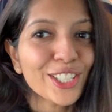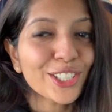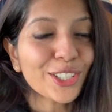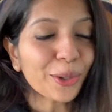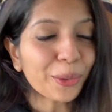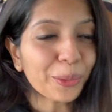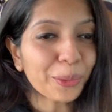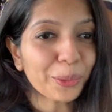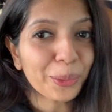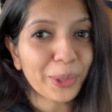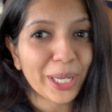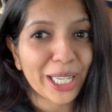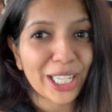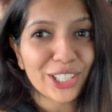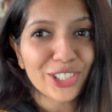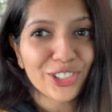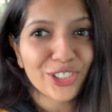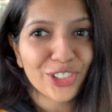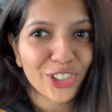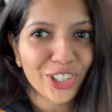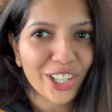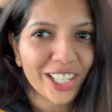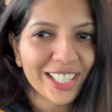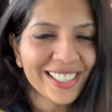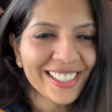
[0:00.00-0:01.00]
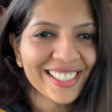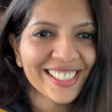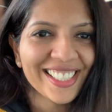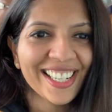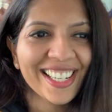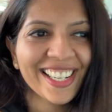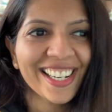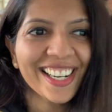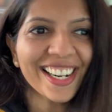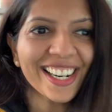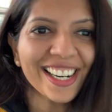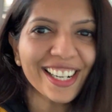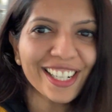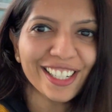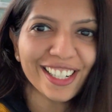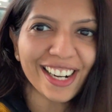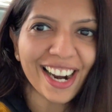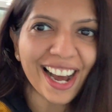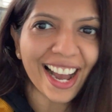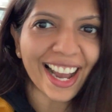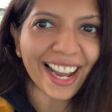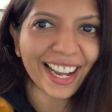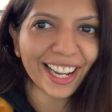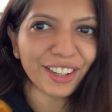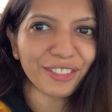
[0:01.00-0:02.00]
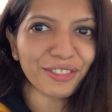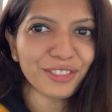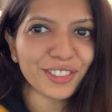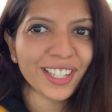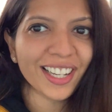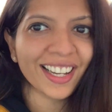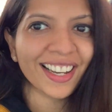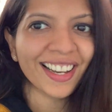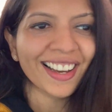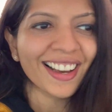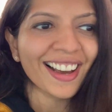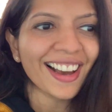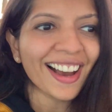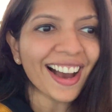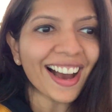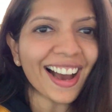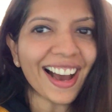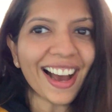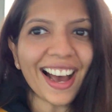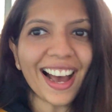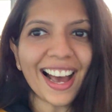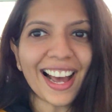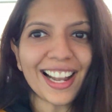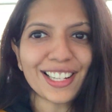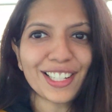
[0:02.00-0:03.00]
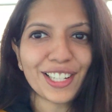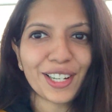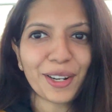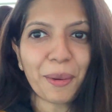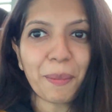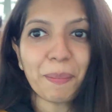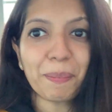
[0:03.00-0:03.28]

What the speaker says: So we just arrived at